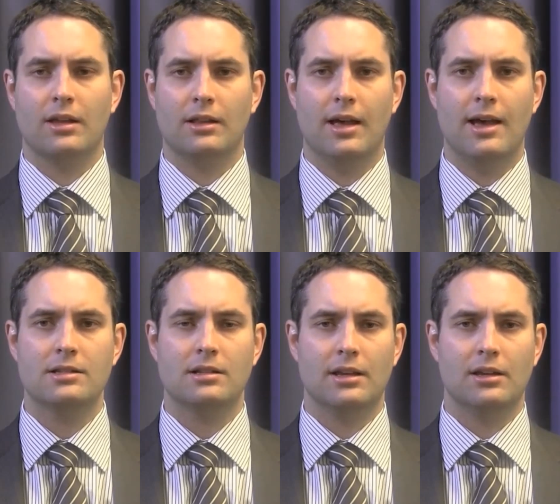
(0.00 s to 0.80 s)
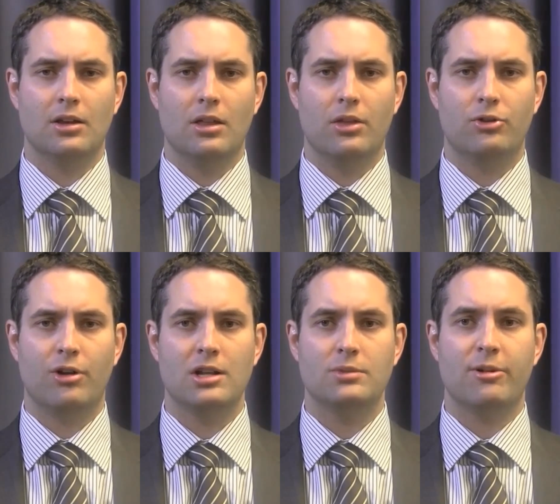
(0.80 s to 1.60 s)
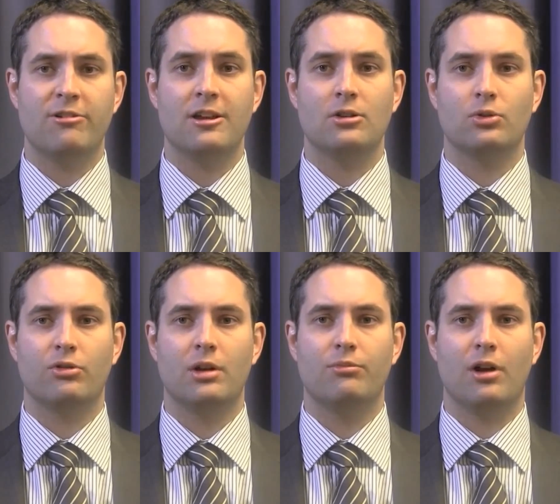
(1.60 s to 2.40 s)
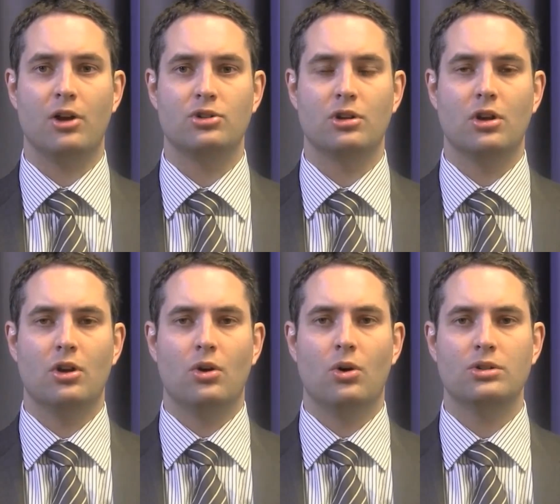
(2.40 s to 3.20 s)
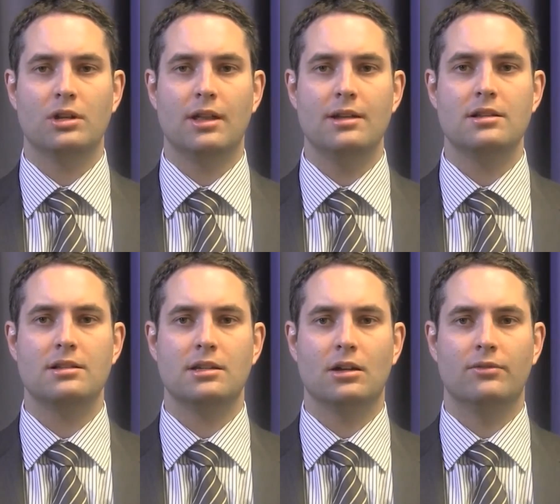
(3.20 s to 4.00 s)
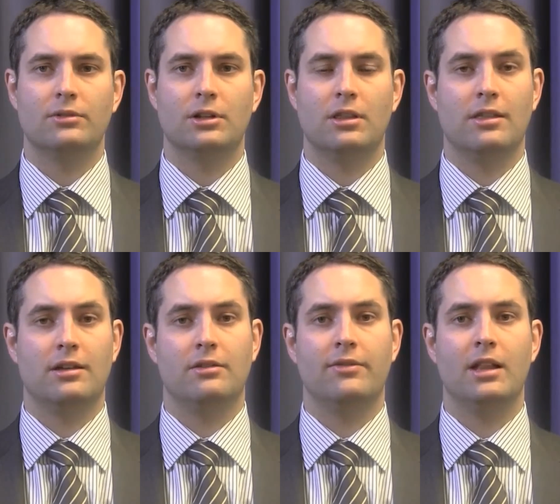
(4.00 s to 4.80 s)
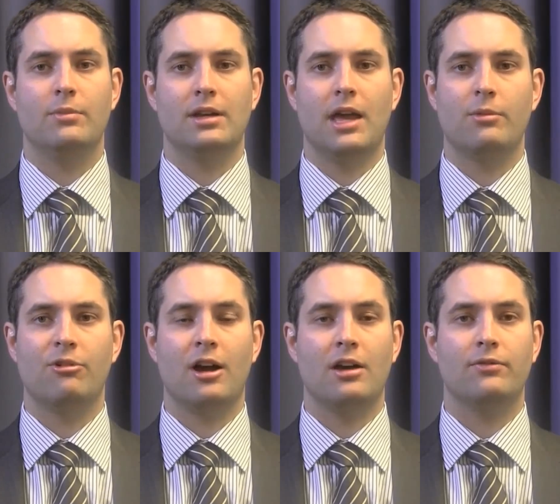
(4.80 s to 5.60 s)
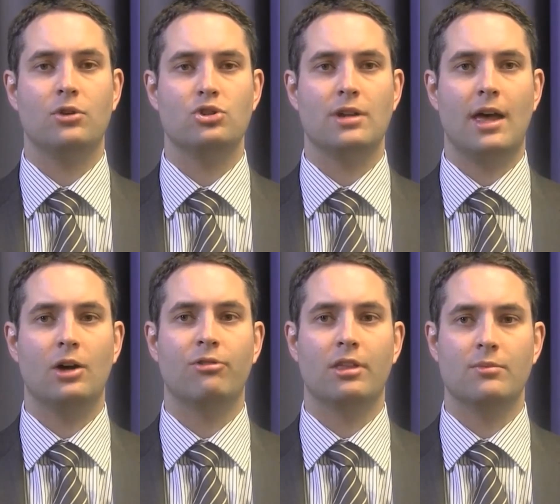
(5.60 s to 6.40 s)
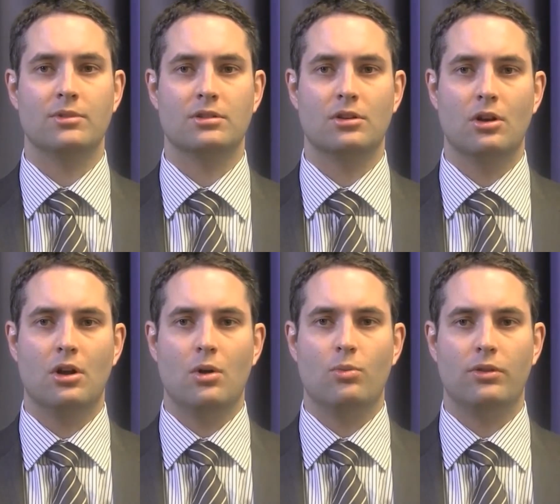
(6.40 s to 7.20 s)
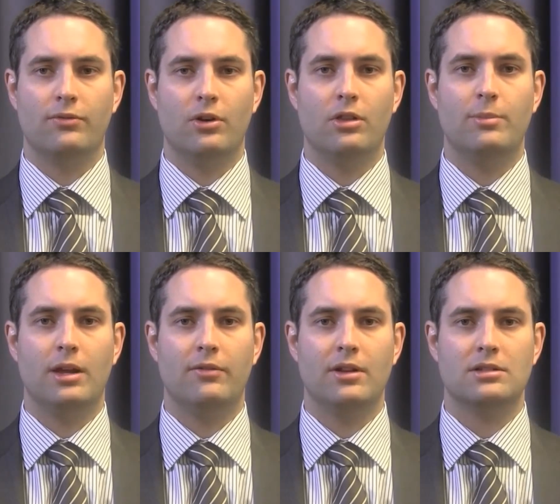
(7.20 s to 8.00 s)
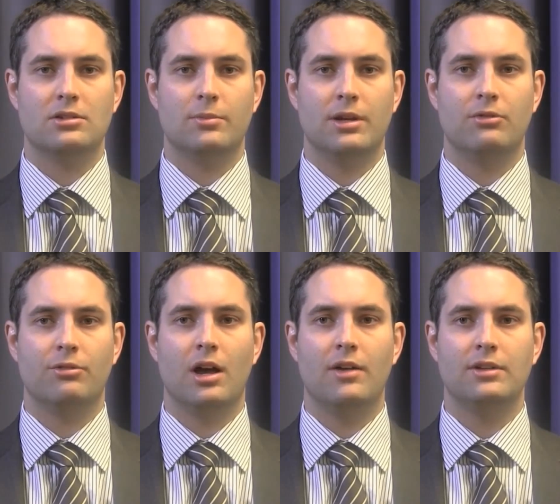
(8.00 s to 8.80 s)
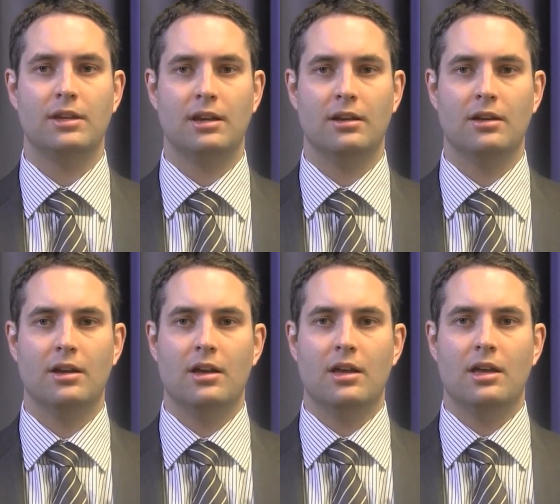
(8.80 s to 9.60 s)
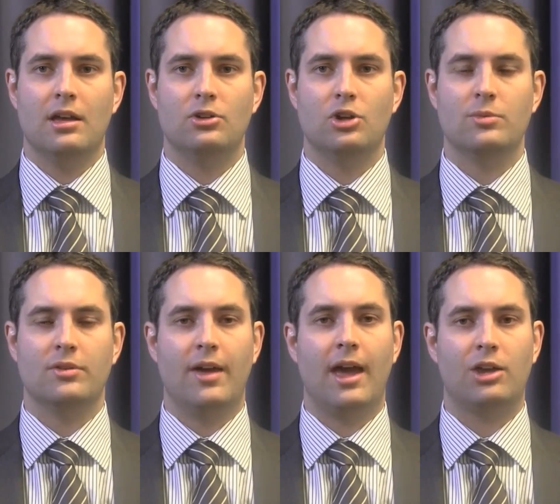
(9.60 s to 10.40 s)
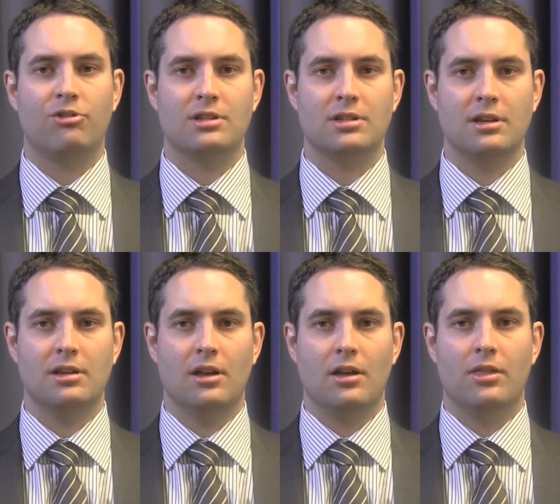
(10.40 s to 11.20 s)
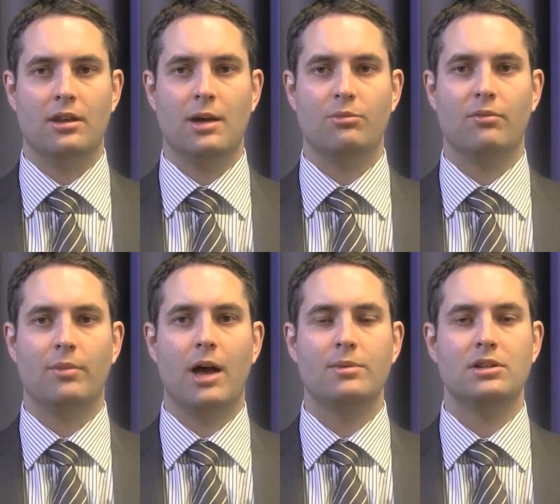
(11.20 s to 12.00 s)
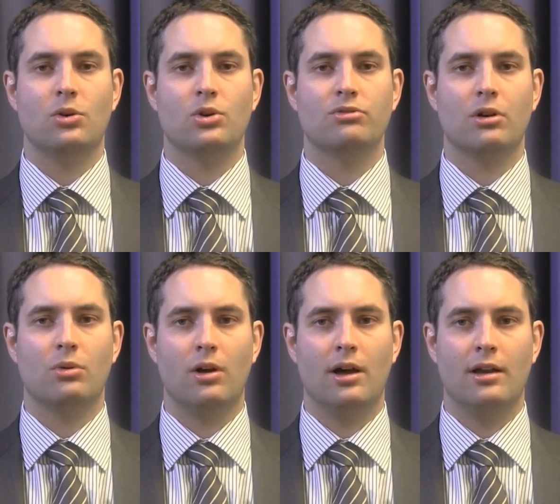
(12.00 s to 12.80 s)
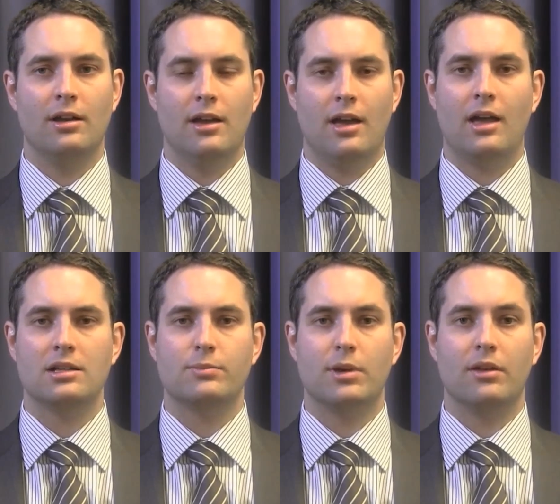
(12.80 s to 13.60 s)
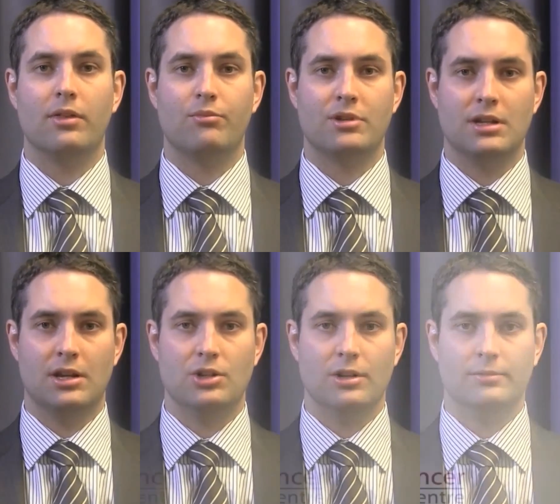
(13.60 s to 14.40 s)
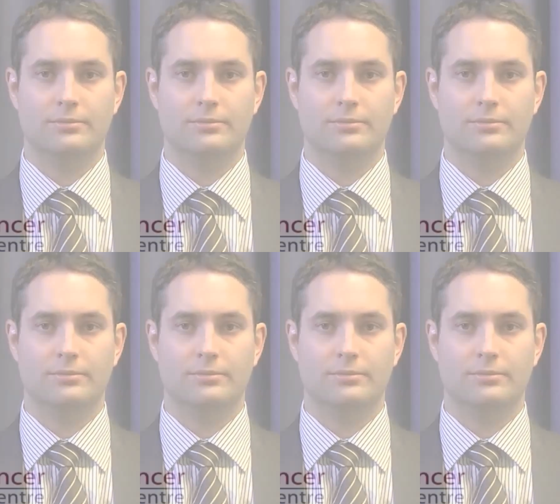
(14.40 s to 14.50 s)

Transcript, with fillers: Lastly, the transperineal grid approach also lends itself to the developing MRI fusion algorithms, with further benefits to be derived here in terms of accuracy, the number of biopsy cores required, and speed of the procedure.